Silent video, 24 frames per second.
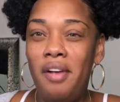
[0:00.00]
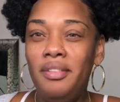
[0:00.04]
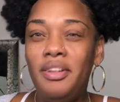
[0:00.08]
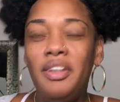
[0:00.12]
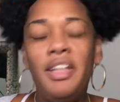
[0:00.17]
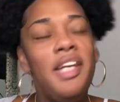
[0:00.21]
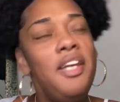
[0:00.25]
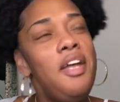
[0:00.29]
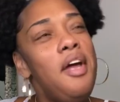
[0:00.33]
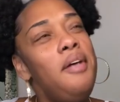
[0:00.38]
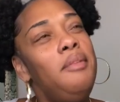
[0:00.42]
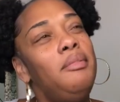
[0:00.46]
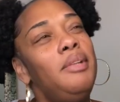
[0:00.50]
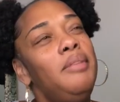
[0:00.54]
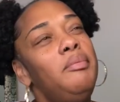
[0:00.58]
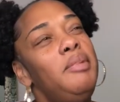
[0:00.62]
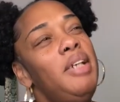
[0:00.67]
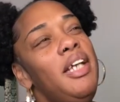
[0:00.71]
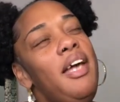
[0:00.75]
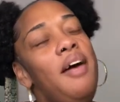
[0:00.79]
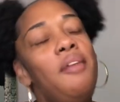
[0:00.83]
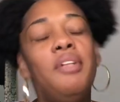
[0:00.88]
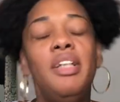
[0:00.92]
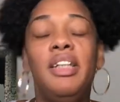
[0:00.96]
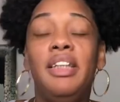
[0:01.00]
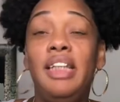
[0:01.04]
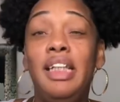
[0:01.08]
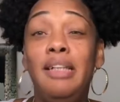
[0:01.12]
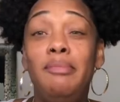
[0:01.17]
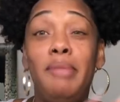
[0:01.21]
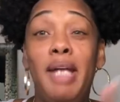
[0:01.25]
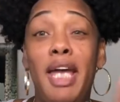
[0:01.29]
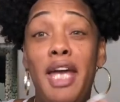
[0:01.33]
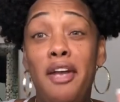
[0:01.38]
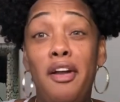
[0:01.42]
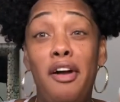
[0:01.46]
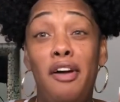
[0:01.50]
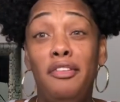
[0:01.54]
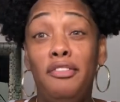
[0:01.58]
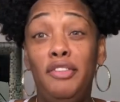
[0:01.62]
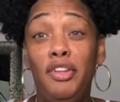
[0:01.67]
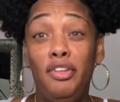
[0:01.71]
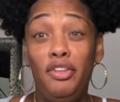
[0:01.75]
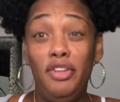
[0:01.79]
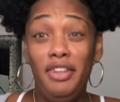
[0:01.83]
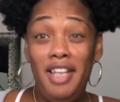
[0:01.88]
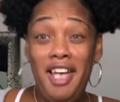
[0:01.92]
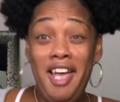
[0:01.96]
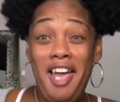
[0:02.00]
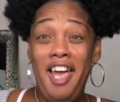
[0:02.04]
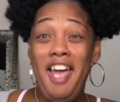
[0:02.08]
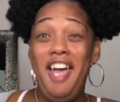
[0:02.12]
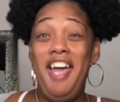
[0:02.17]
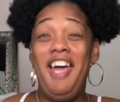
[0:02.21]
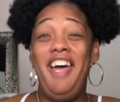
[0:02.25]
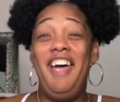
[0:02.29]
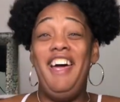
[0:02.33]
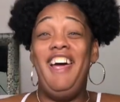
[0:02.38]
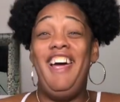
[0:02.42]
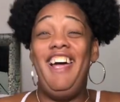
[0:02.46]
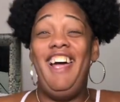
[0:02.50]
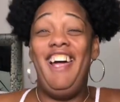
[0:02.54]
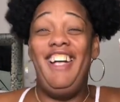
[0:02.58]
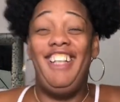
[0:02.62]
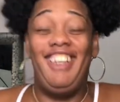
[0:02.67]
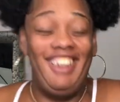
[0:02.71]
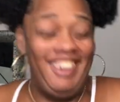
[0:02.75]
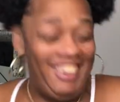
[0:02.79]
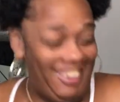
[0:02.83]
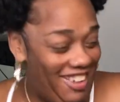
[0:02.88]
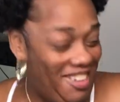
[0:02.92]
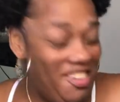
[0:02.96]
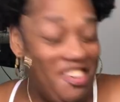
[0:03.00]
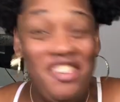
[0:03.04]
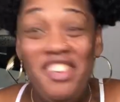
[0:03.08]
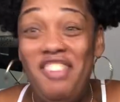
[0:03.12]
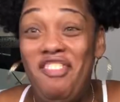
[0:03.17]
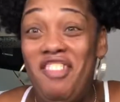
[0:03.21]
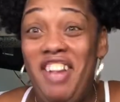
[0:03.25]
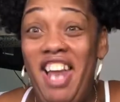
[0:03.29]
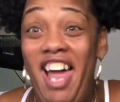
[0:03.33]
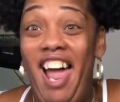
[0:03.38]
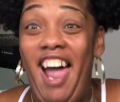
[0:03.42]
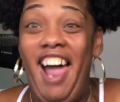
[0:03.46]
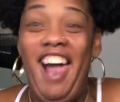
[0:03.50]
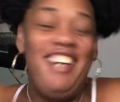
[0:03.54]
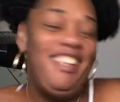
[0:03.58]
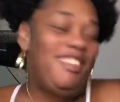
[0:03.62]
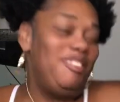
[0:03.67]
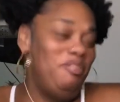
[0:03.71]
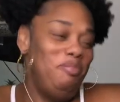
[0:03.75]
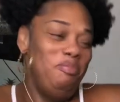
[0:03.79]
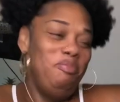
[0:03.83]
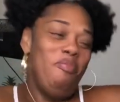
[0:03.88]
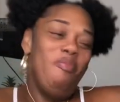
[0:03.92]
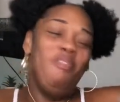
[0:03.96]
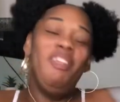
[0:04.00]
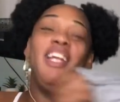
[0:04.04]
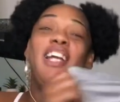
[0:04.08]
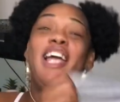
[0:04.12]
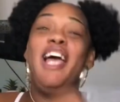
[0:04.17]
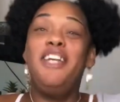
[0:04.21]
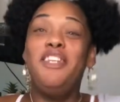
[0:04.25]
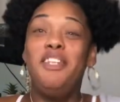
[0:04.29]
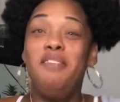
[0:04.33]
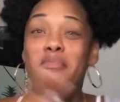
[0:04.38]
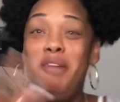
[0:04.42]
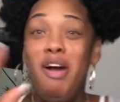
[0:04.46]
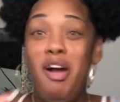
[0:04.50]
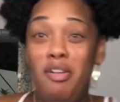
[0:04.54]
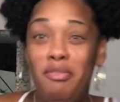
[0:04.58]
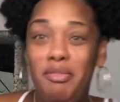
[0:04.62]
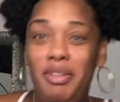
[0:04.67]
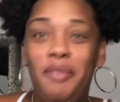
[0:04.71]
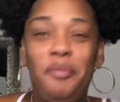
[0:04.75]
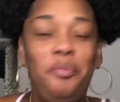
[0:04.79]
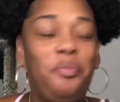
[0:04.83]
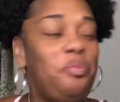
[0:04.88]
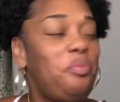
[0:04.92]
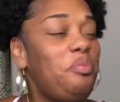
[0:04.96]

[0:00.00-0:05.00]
and I mean, I wasn't that mad off, though. I ain't gonna even lie at the moment.